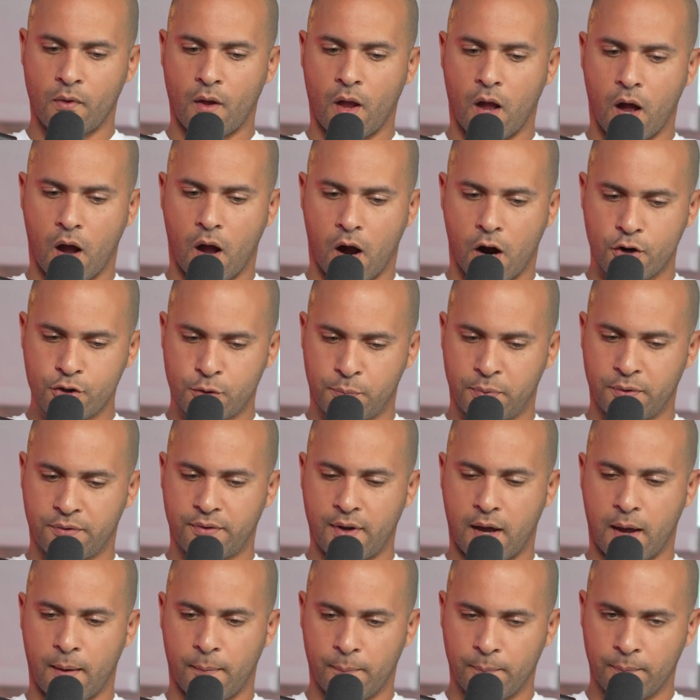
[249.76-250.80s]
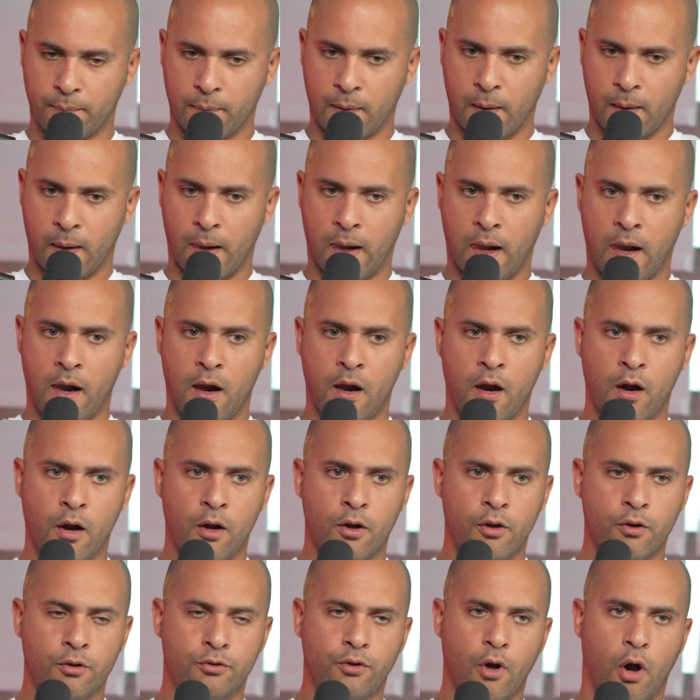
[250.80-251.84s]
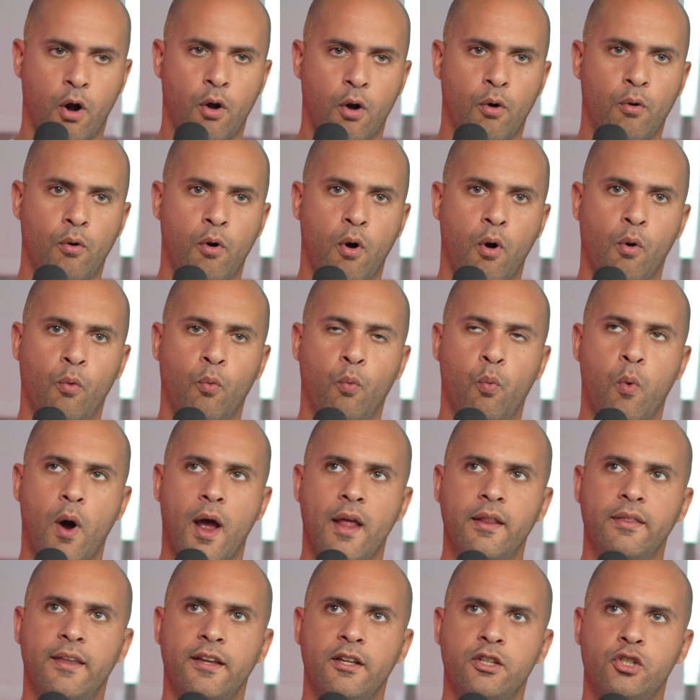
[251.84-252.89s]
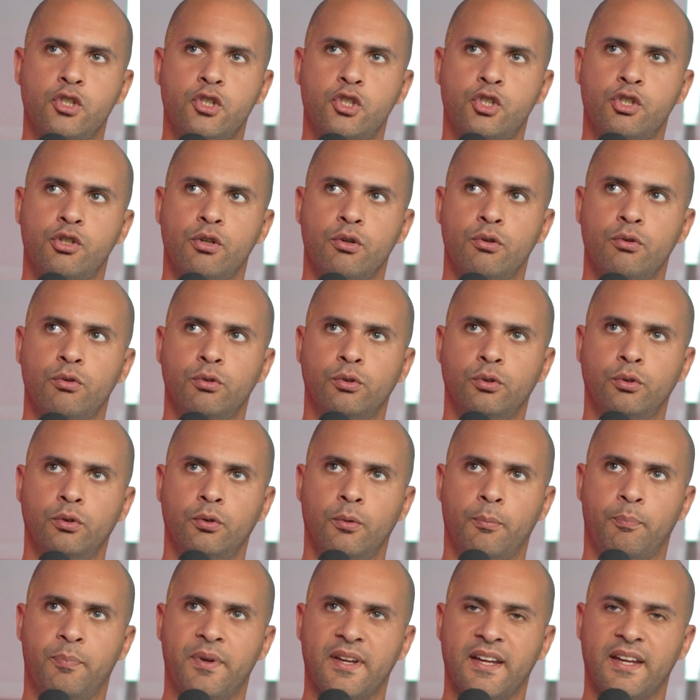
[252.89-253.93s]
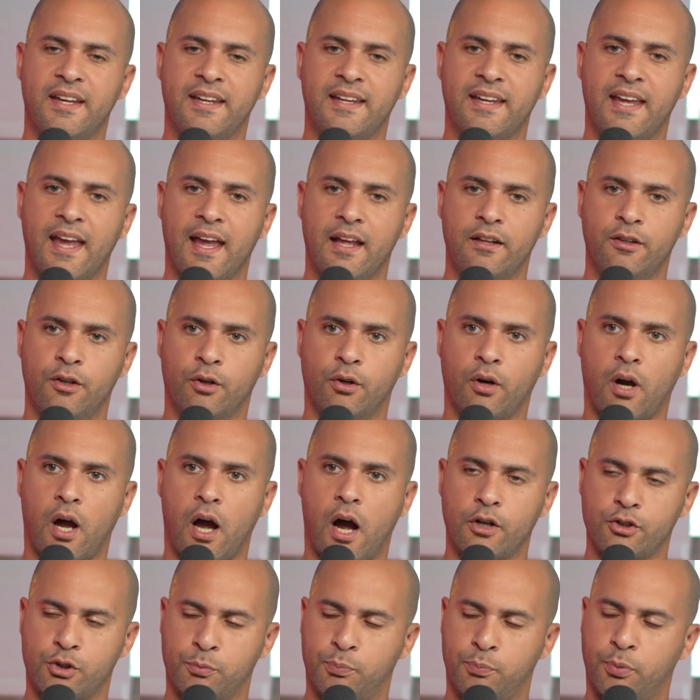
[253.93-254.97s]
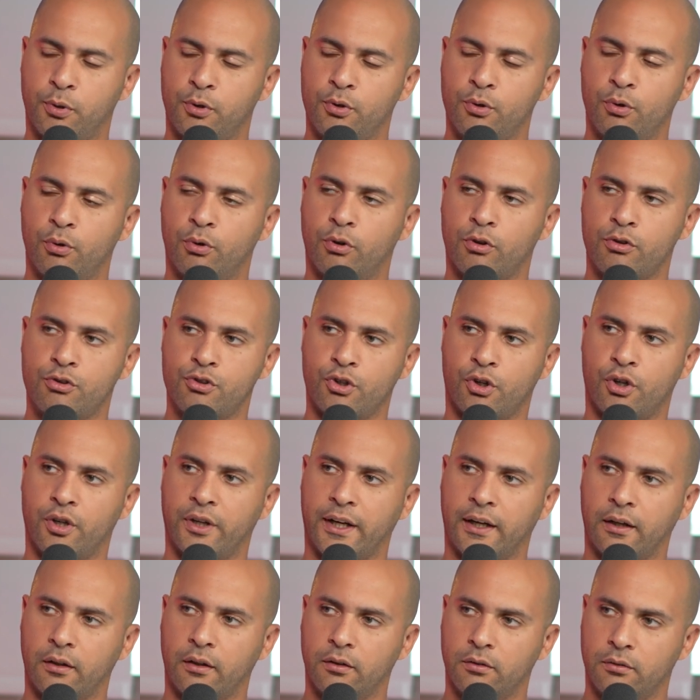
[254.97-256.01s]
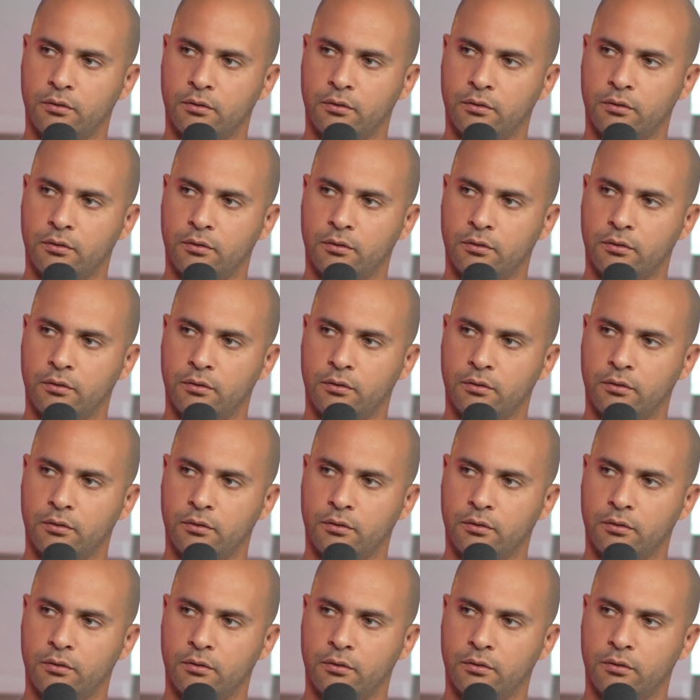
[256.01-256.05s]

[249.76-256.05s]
100%. So when did you begin your entrepreneur journey?